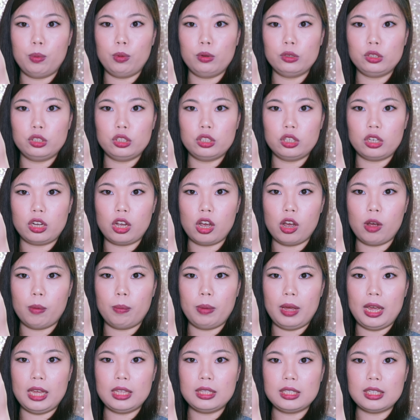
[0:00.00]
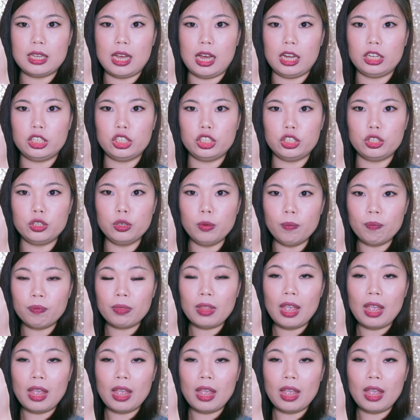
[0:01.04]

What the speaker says: put the cup inside you,